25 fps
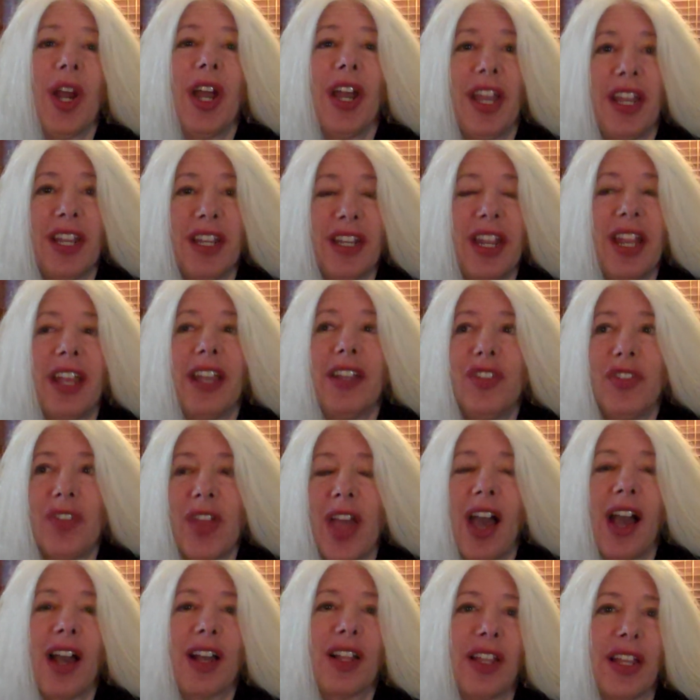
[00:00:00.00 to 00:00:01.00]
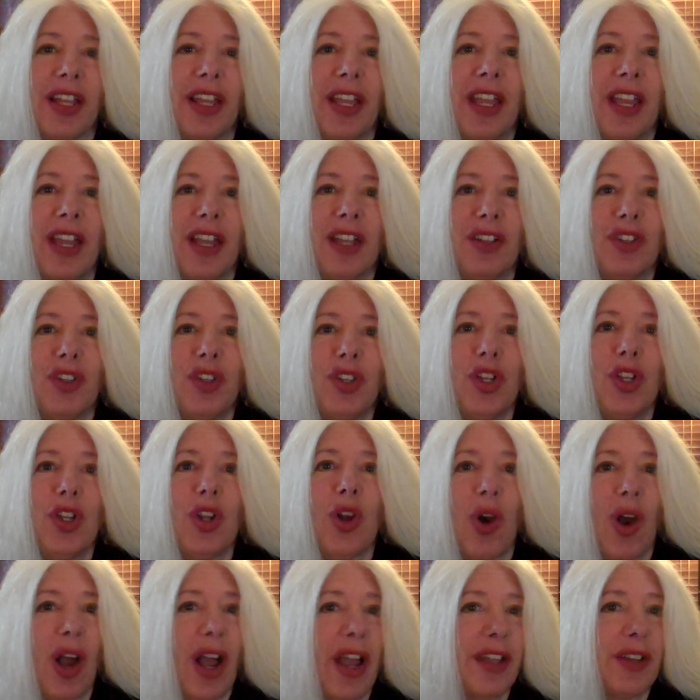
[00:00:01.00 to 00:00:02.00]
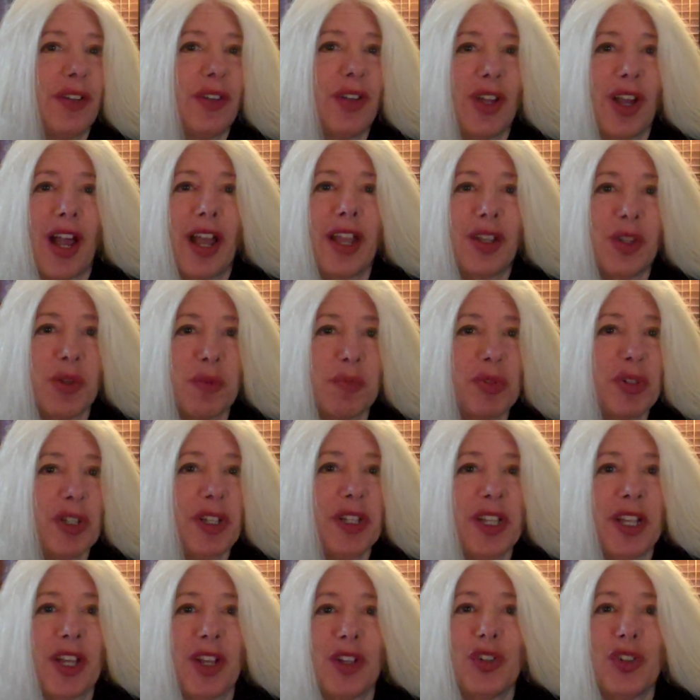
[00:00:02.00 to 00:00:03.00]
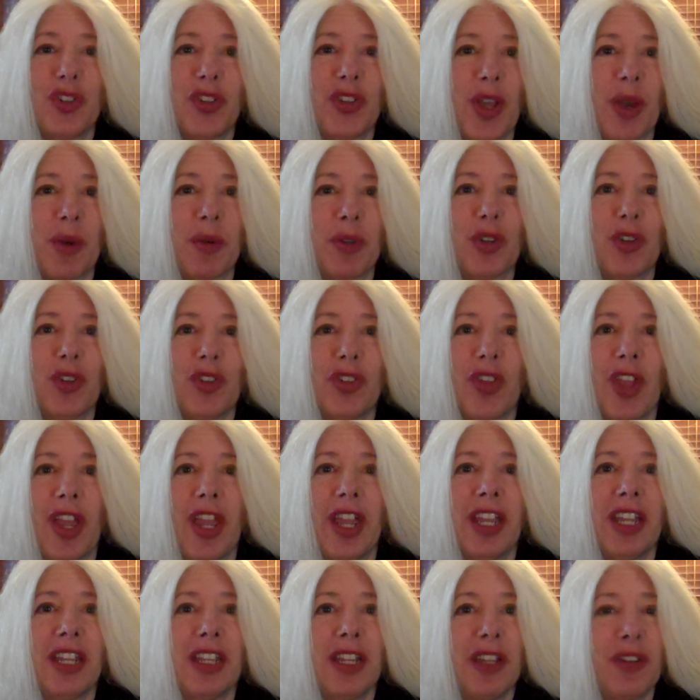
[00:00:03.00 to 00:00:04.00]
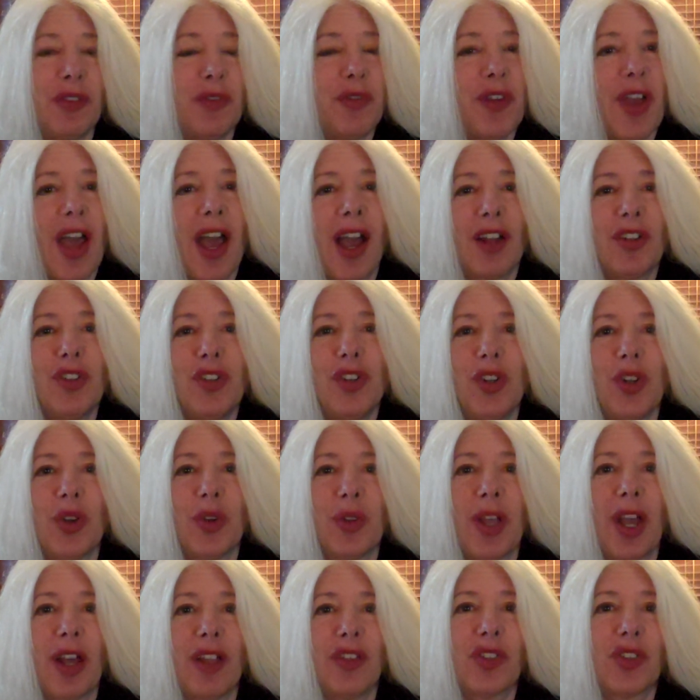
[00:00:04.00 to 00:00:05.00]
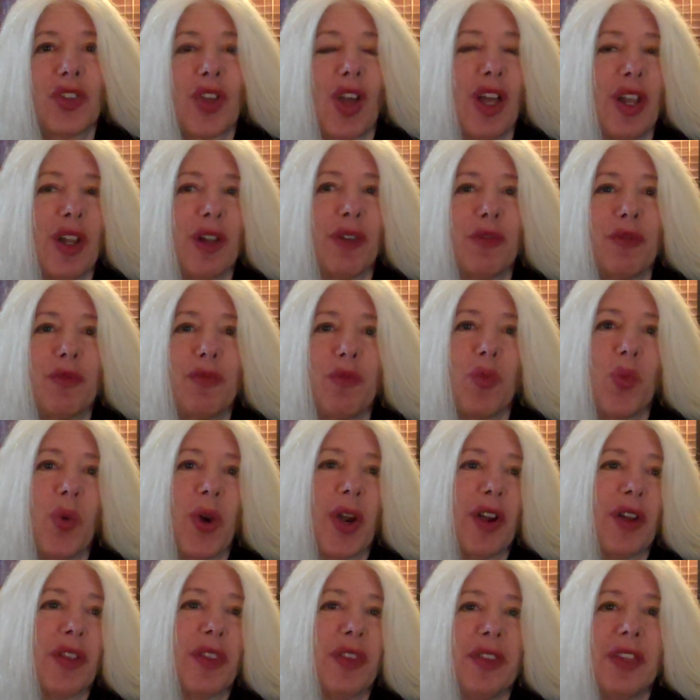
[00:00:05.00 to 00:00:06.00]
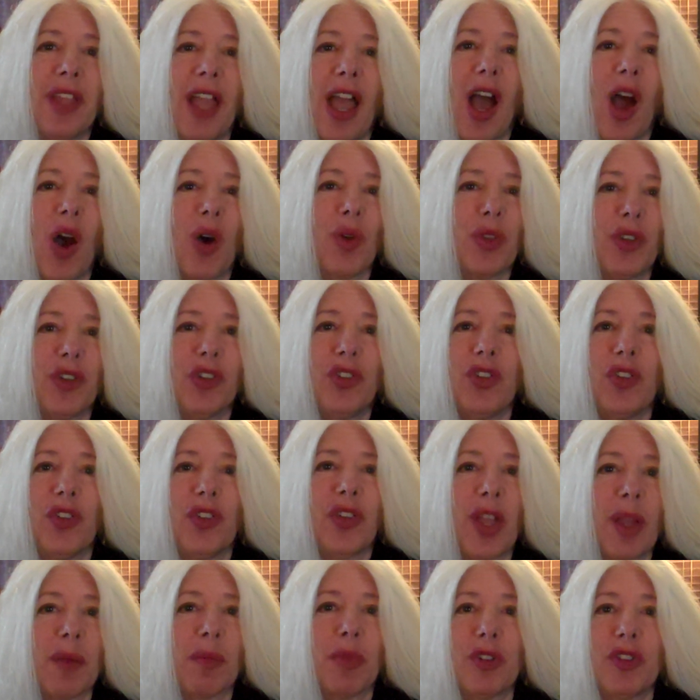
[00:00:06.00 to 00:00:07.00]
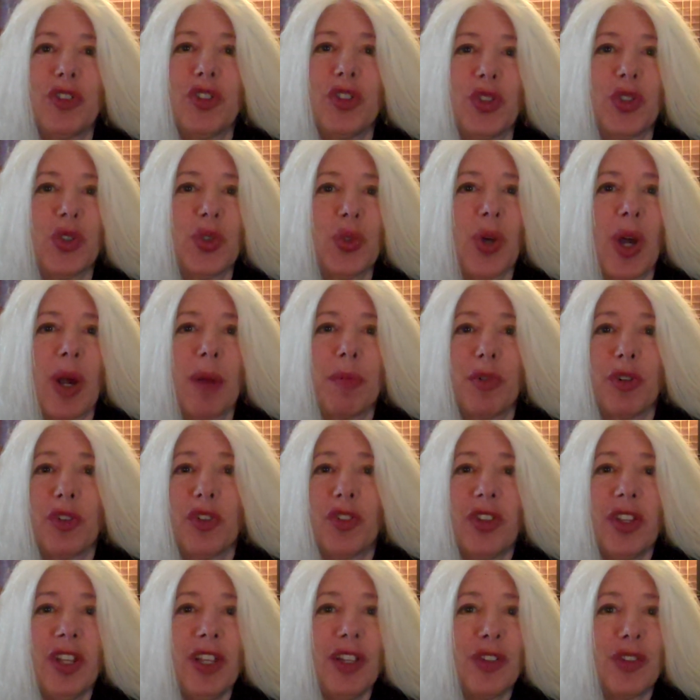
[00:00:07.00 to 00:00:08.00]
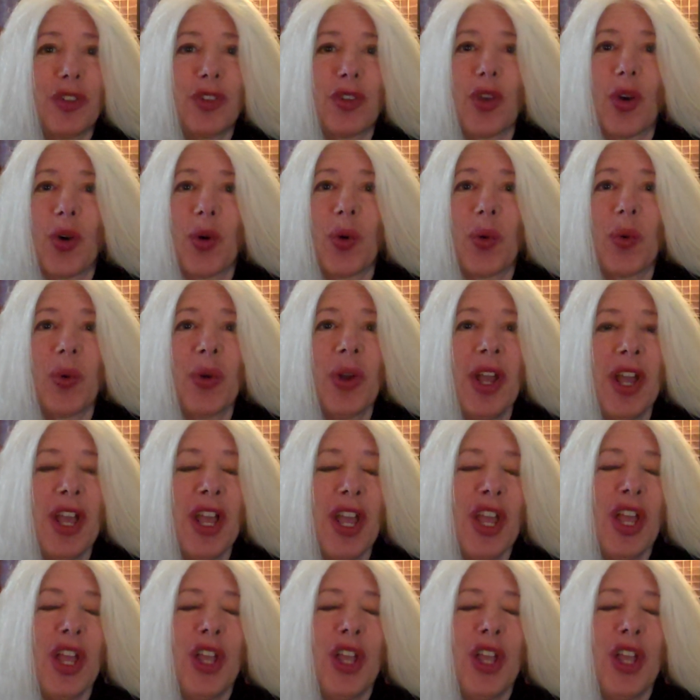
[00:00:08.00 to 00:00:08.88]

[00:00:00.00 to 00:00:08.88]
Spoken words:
Right, exactly. And, I completely understand what you're saying. And in fact, that's kind of how this is able to proceed so